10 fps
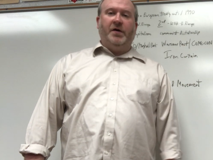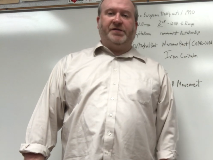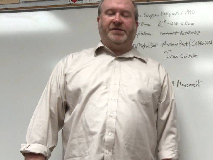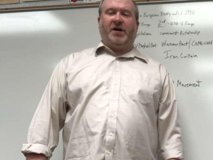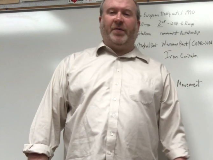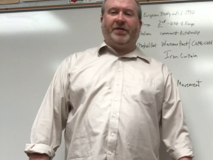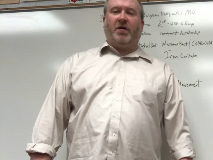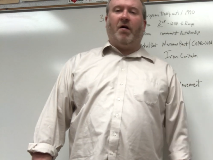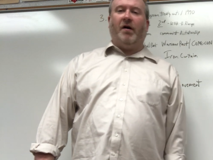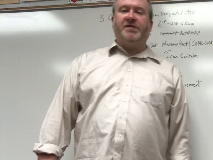So let's talk about the
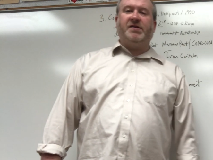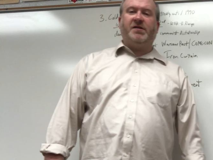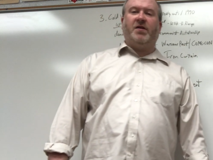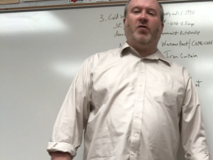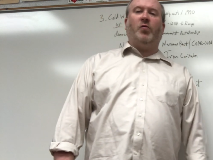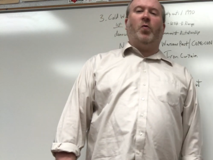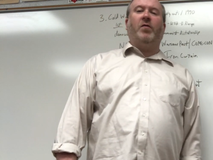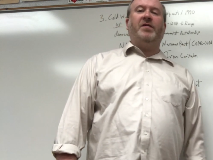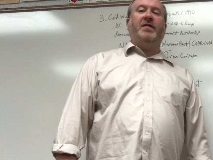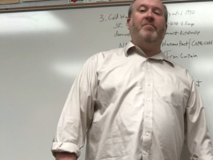causes of the Cold
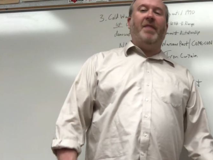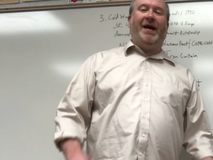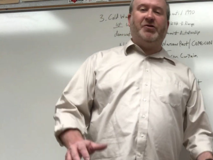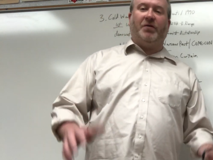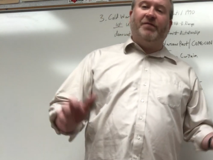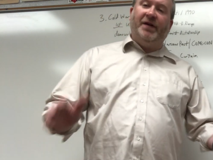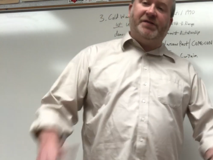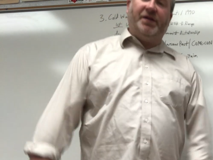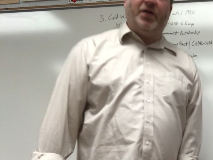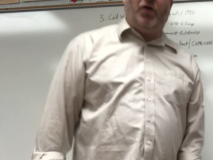War, then the major events of the